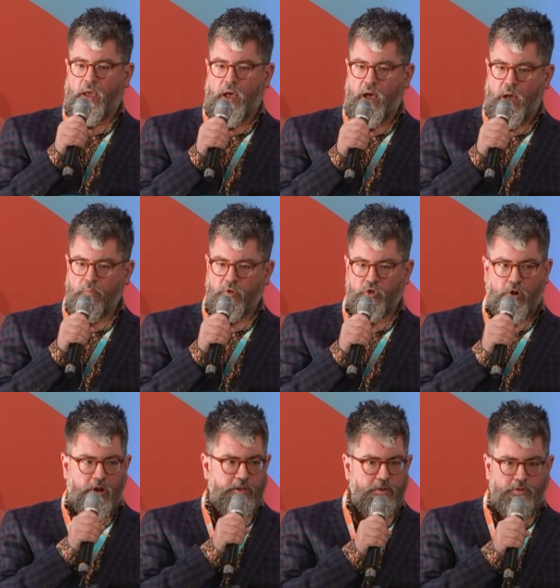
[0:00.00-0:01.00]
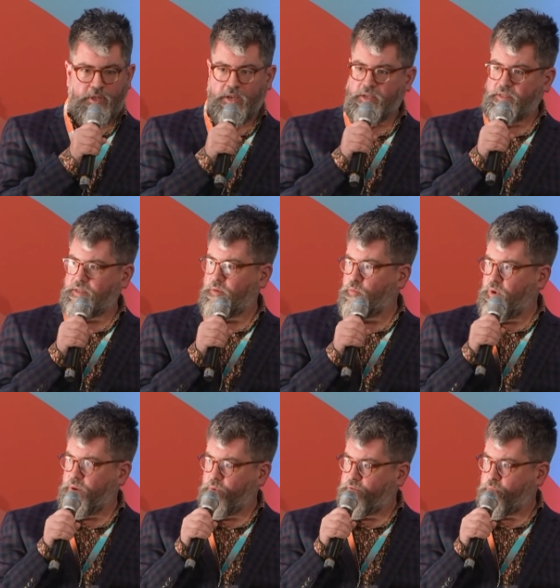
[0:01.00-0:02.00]
um, trying new things than
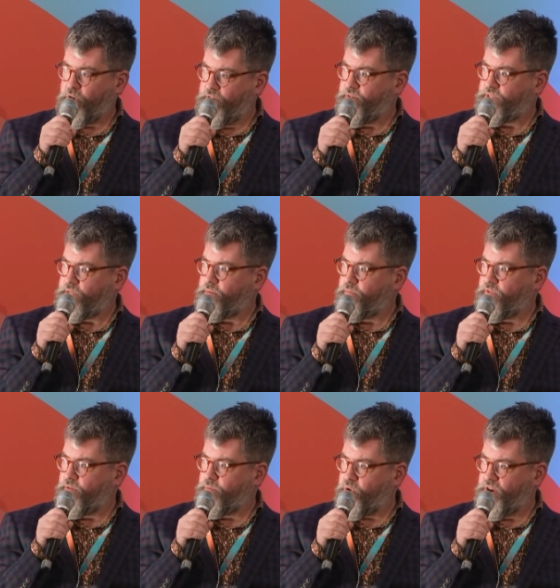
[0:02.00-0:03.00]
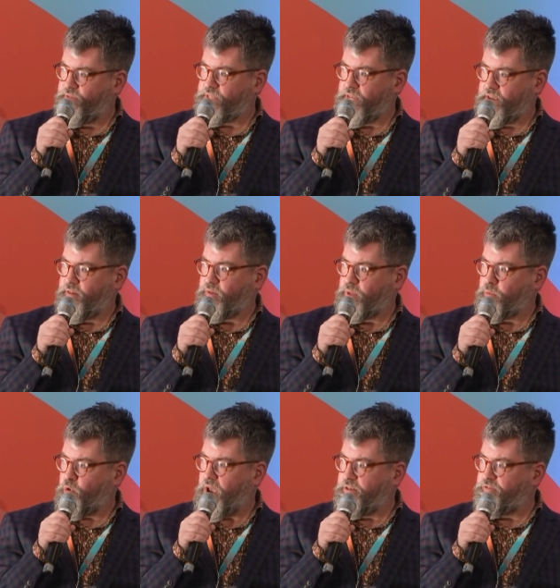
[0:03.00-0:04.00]
we would have previously previously given them
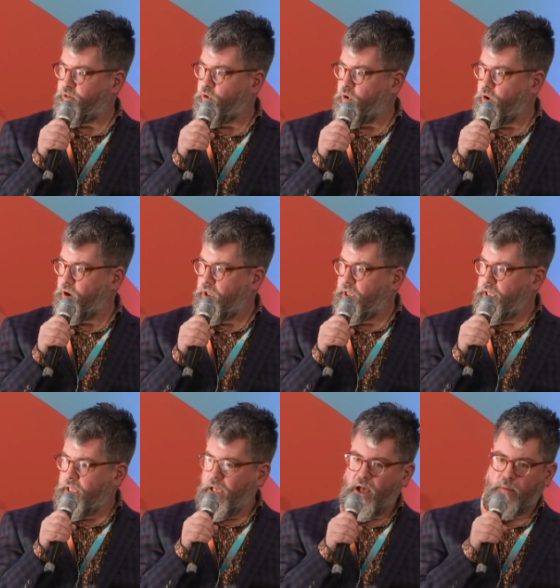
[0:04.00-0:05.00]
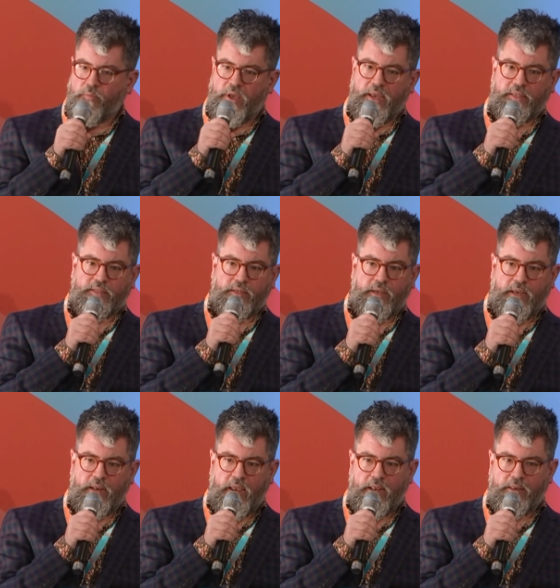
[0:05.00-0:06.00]
credit for. Um, it's
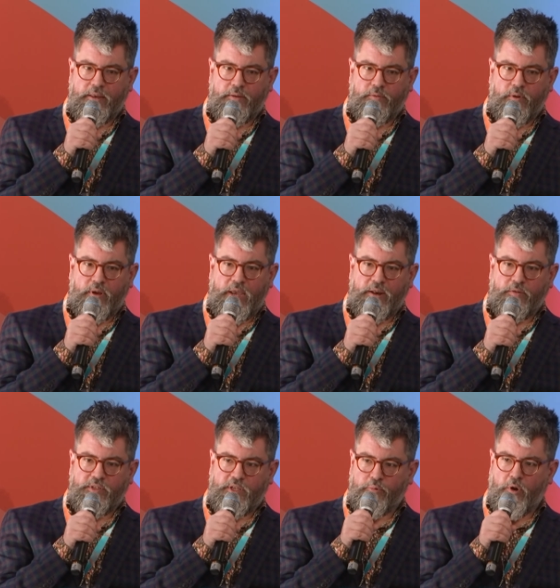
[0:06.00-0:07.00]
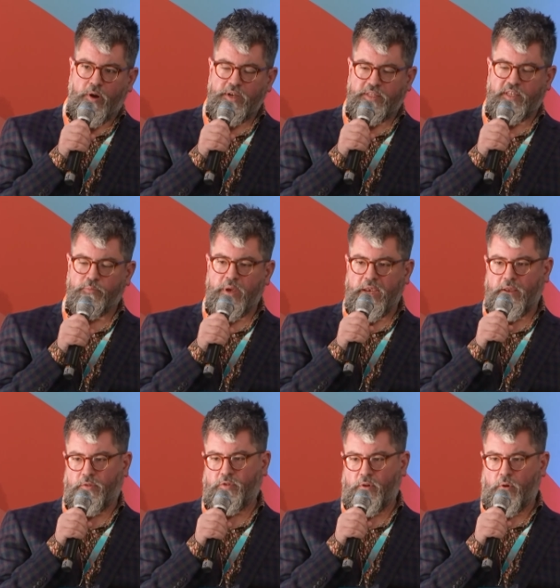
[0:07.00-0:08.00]
it it it surprises
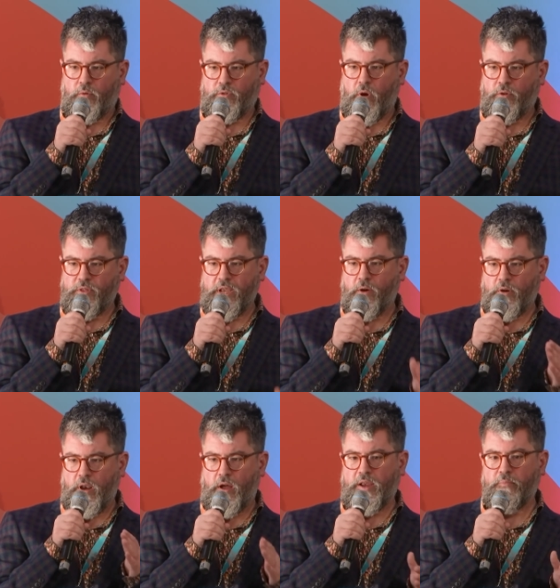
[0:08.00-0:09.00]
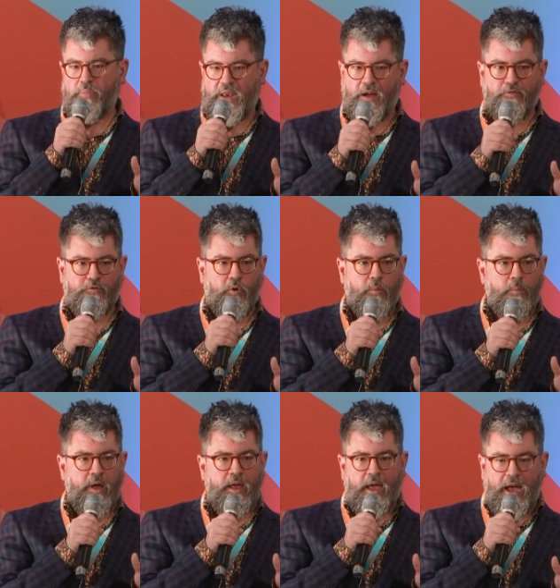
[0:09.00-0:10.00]
me on on the online
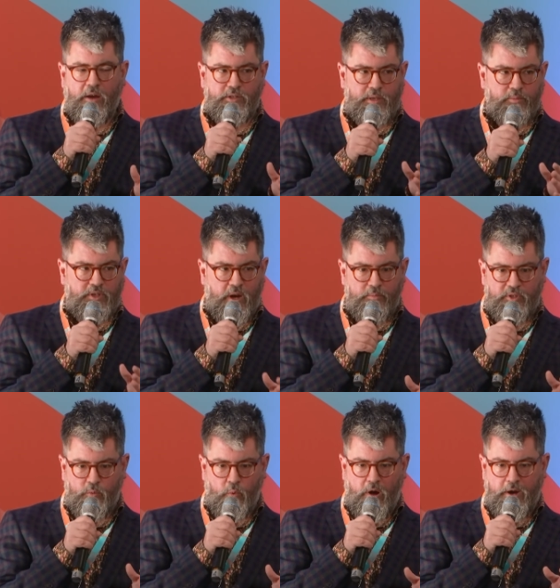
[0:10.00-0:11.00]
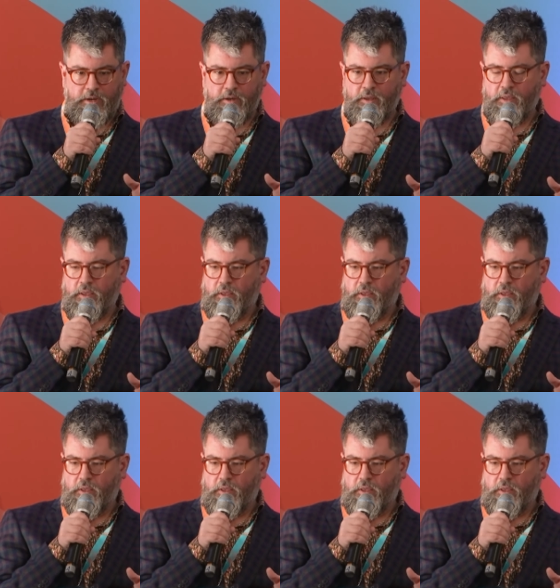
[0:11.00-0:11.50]
platform how sometimes a wine